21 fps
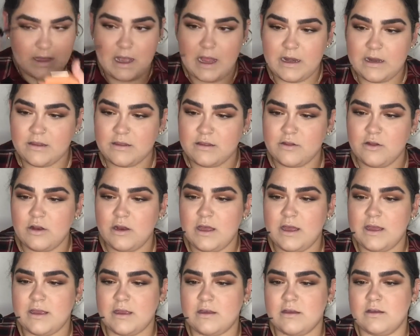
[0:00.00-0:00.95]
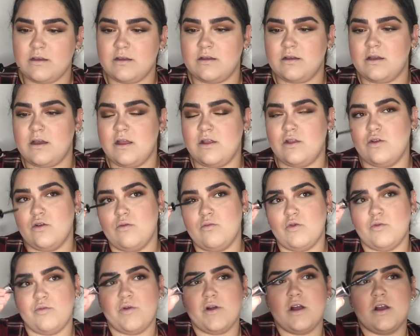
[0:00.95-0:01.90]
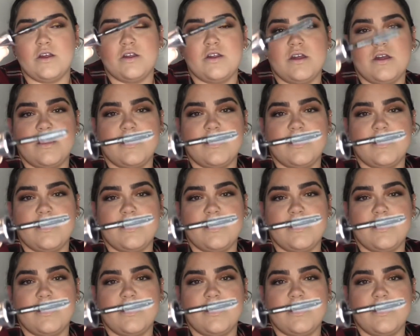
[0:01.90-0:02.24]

And it's not like a normal brush.